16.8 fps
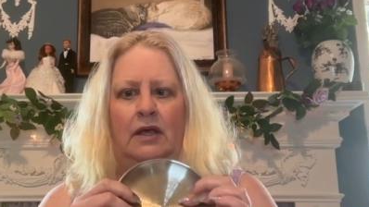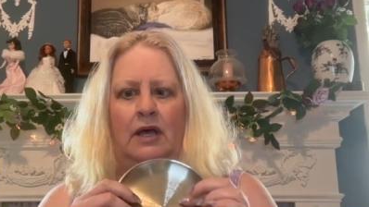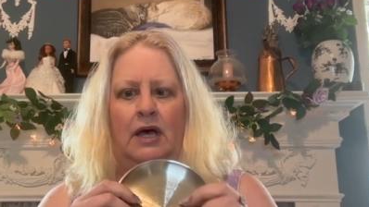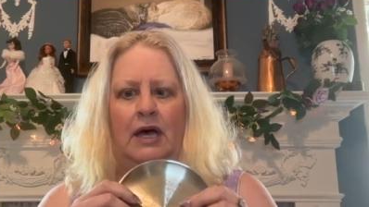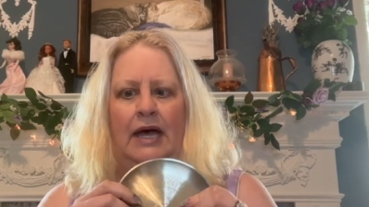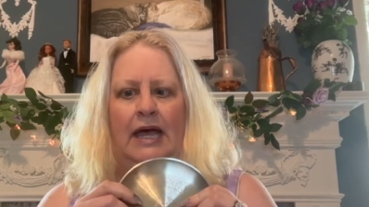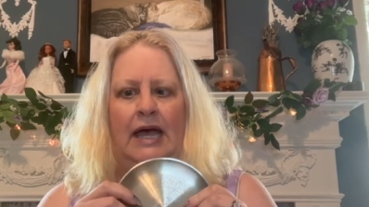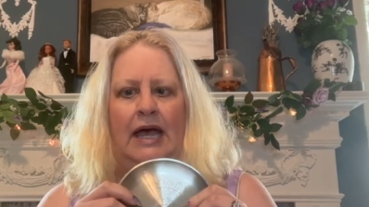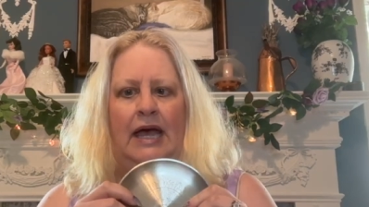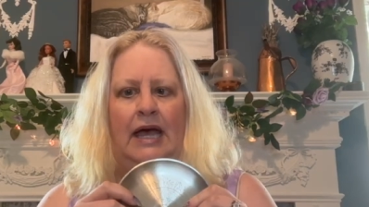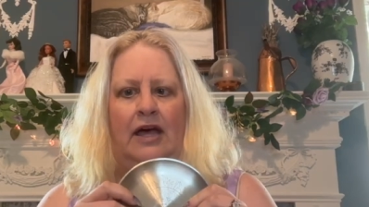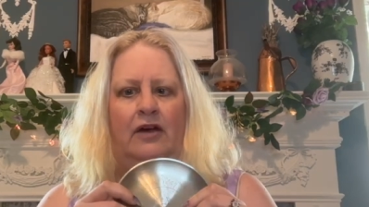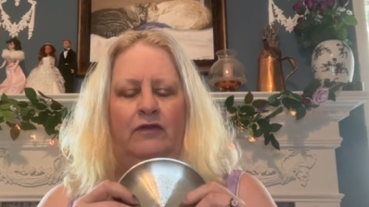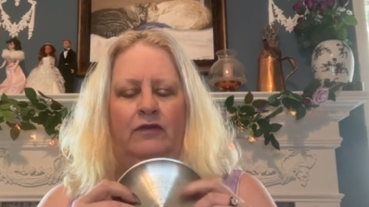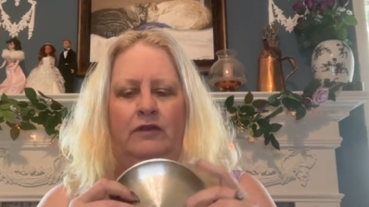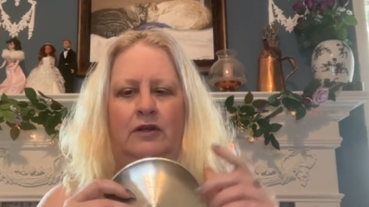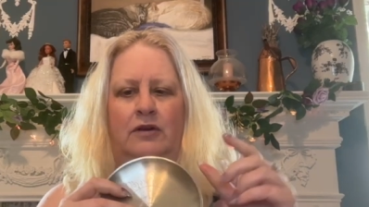I
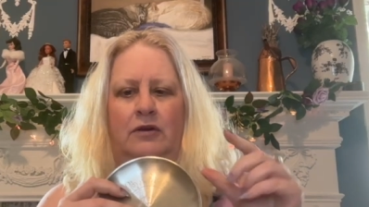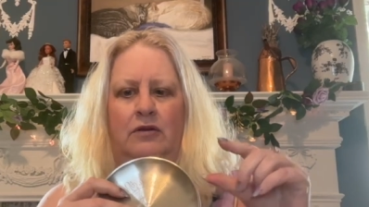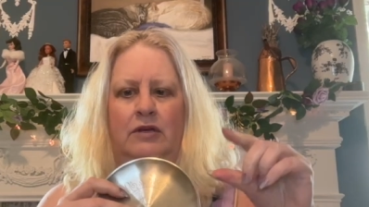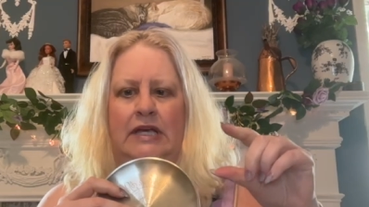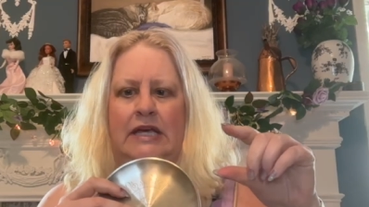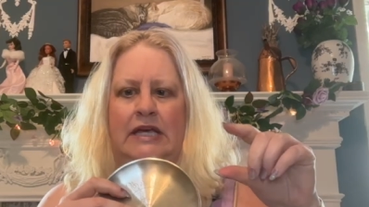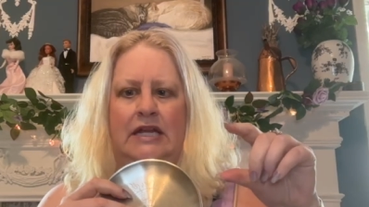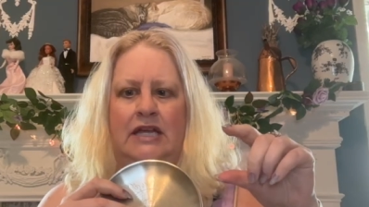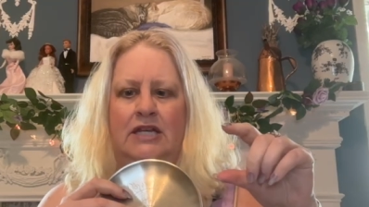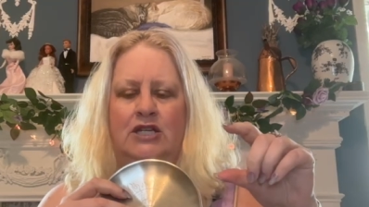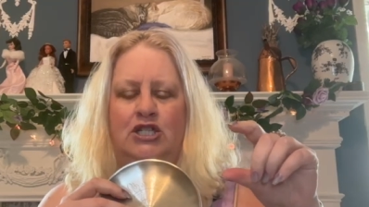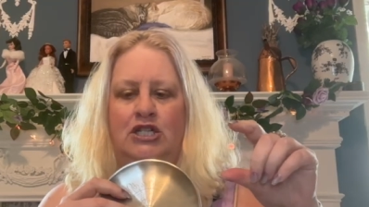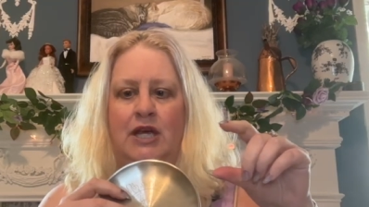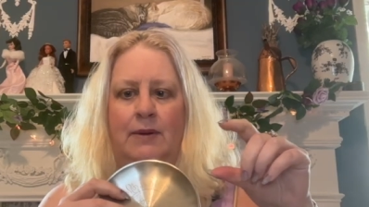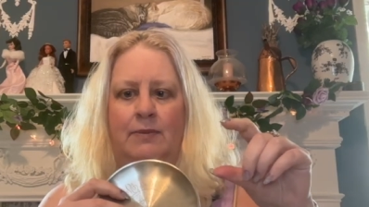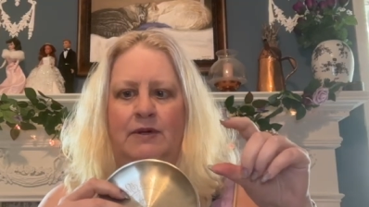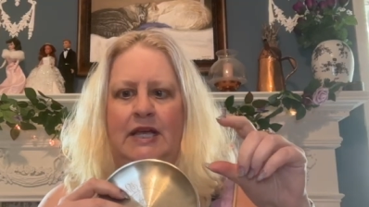have little kitty
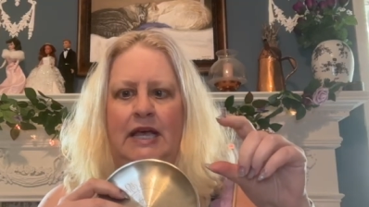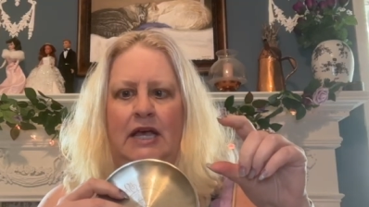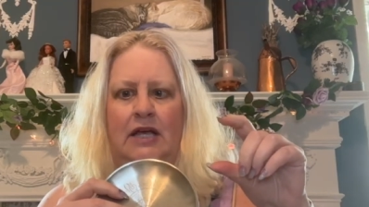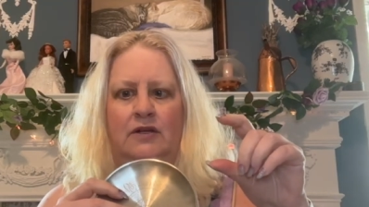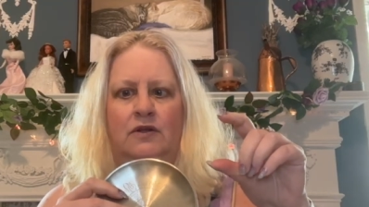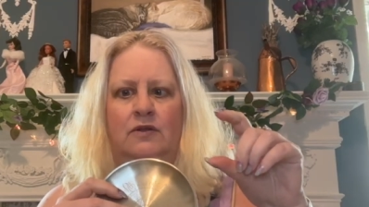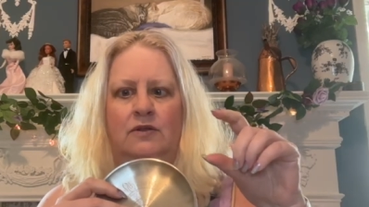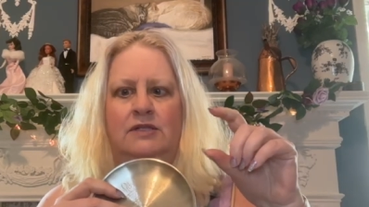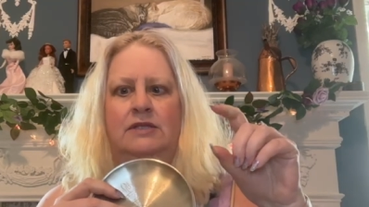shaped candles.